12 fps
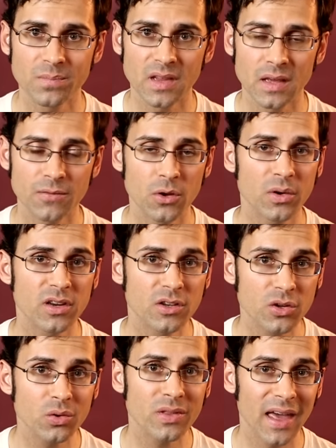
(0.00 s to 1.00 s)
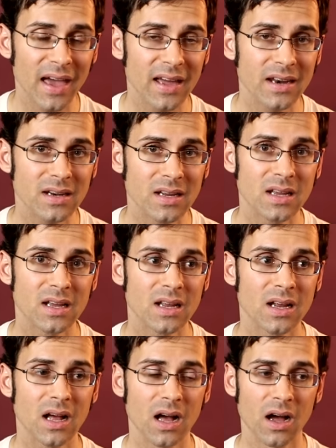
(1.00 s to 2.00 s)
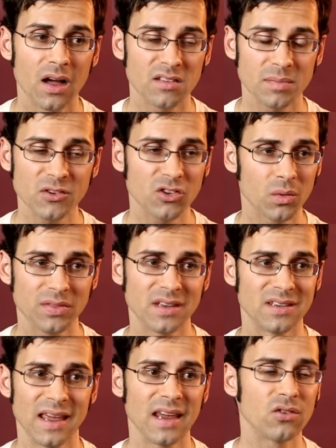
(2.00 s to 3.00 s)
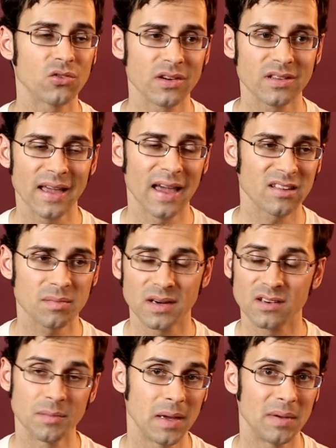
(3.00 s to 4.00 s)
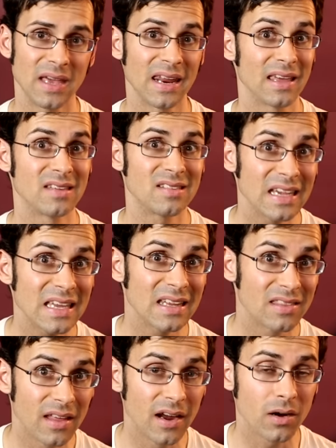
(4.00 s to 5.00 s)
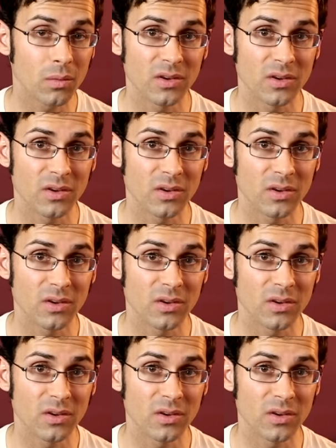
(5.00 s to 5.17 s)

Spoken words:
If you were to do that, especially with the dangerous aspect of maybe getting a seed in there,